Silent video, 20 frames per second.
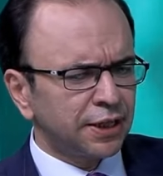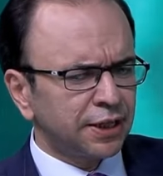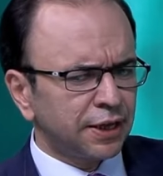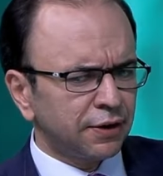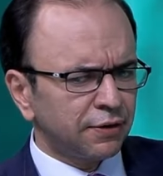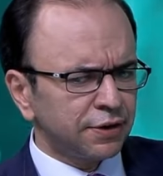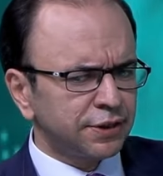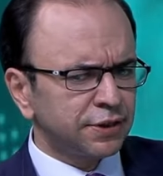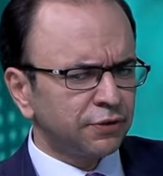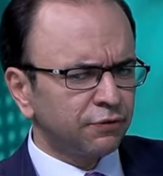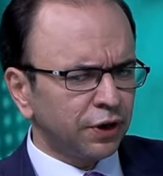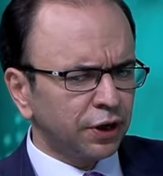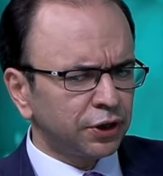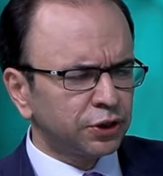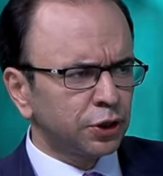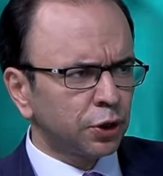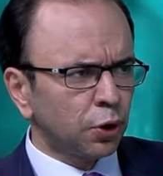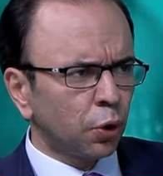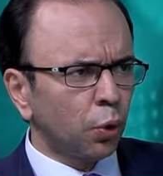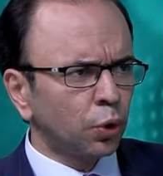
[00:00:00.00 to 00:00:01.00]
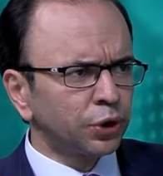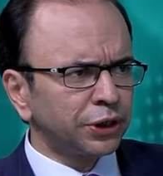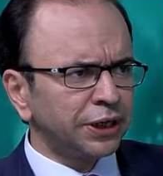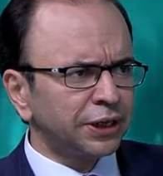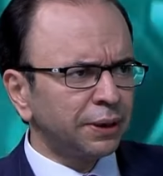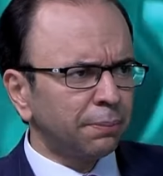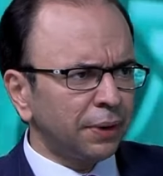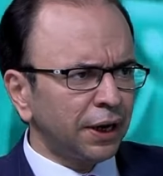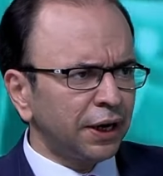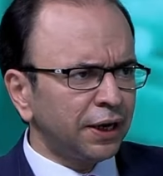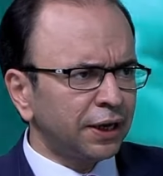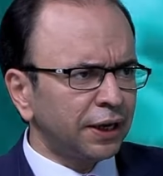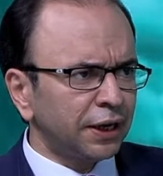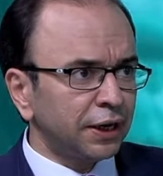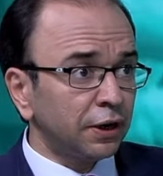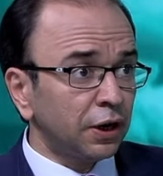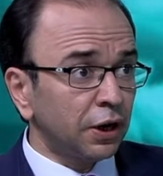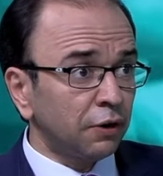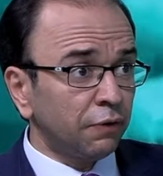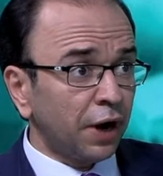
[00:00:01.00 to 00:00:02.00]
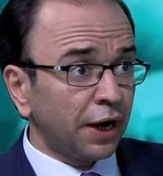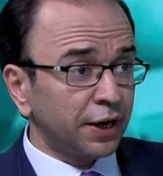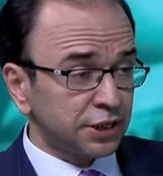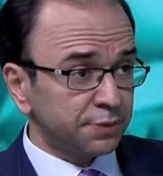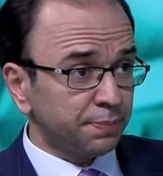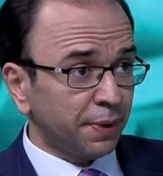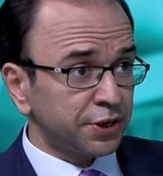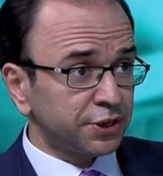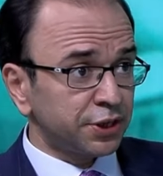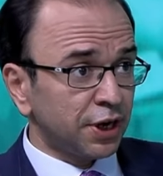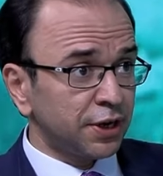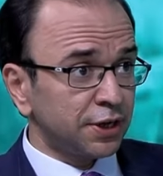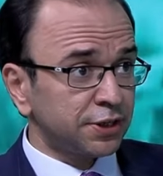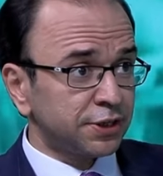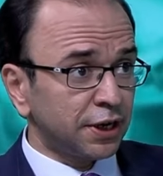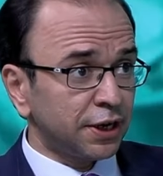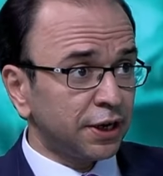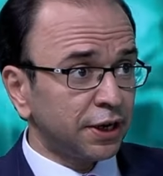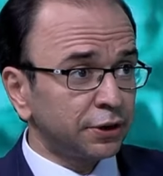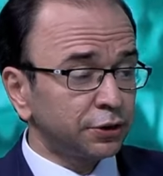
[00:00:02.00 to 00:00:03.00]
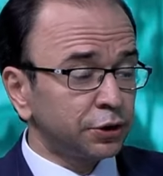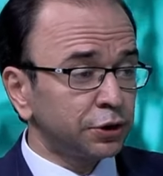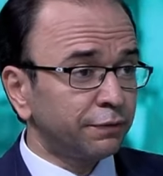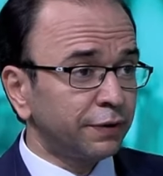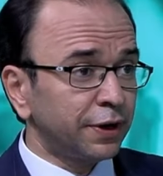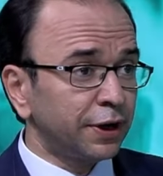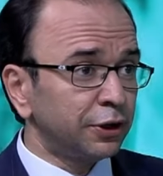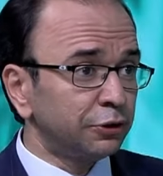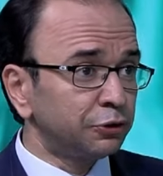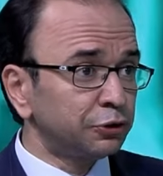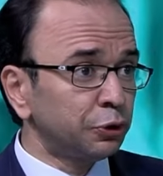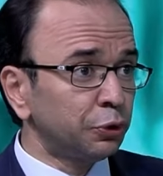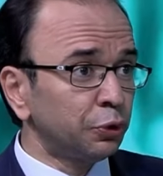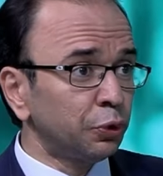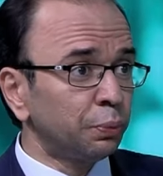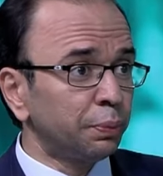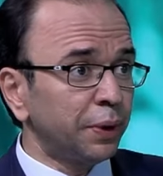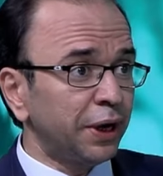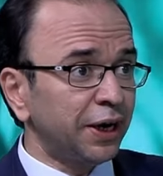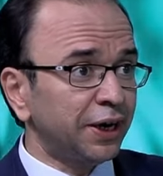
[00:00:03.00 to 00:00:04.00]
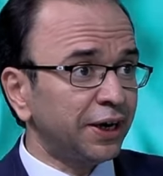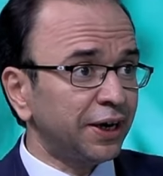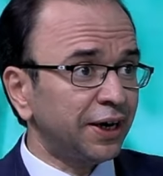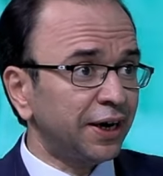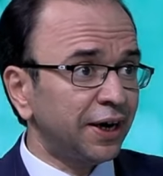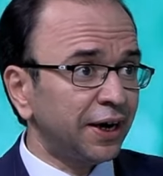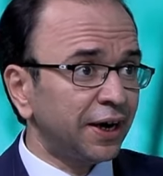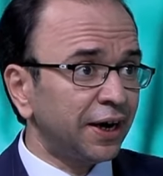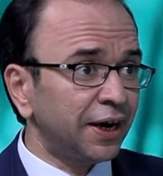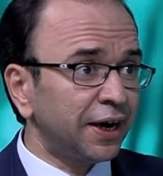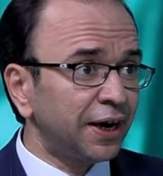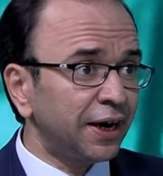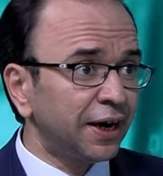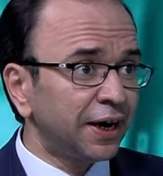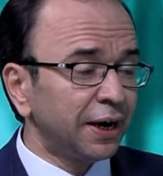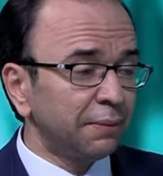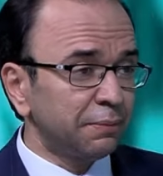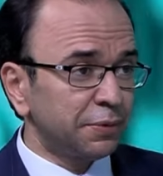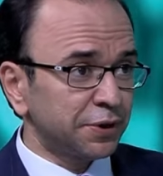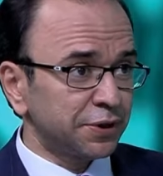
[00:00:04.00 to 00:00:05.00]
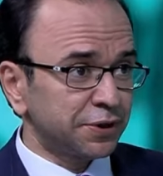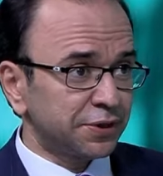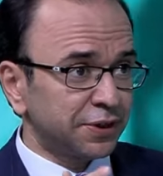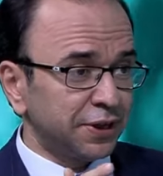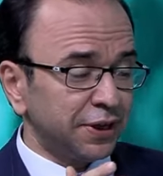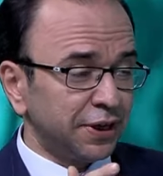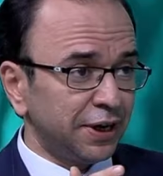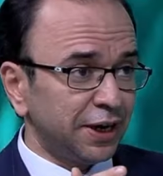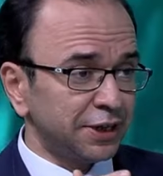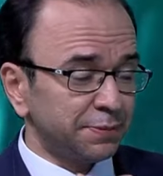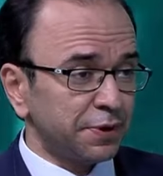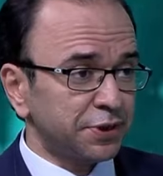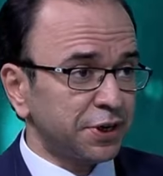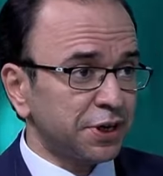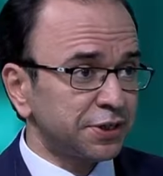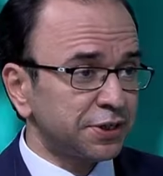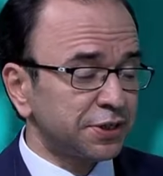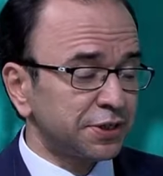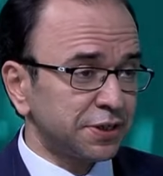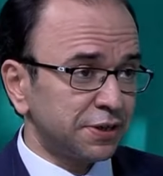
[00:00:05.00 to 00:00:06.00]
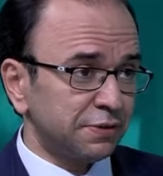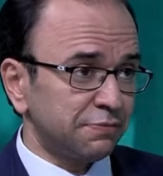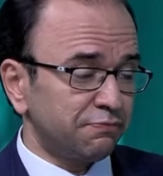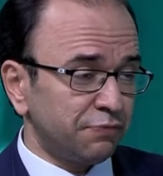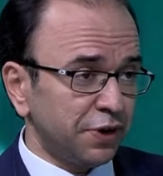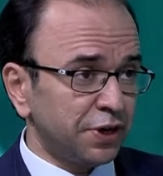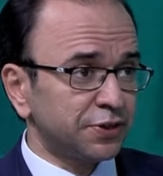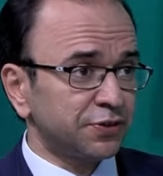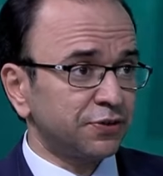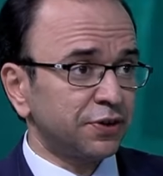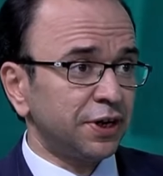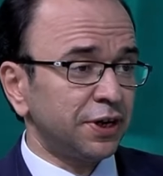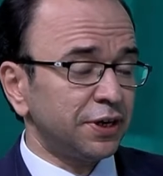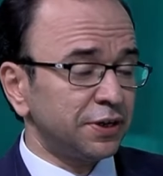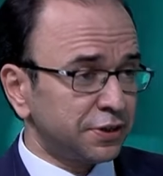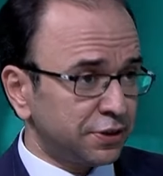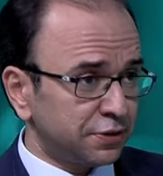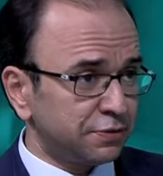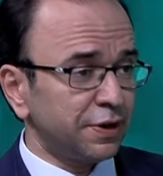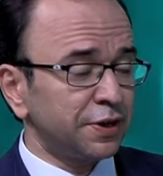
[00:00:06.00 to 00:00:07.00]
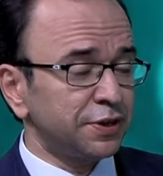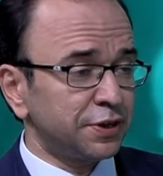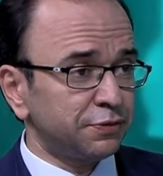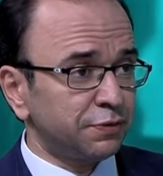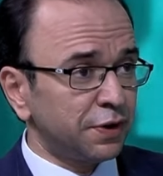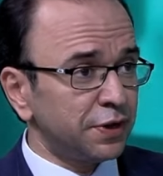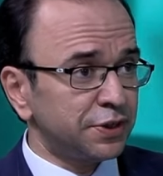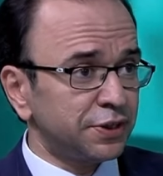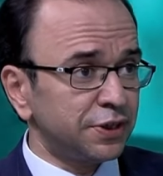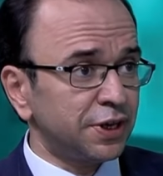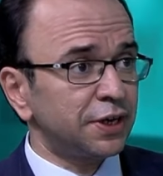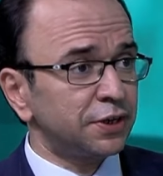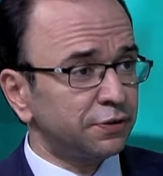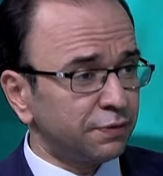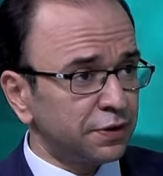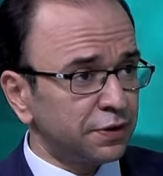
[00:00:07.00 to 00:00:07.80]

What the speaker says: there is a regional order in the making, and Azerbaijan is a sort of a rule maker here, because the Azerbaijan's victory in 2020 and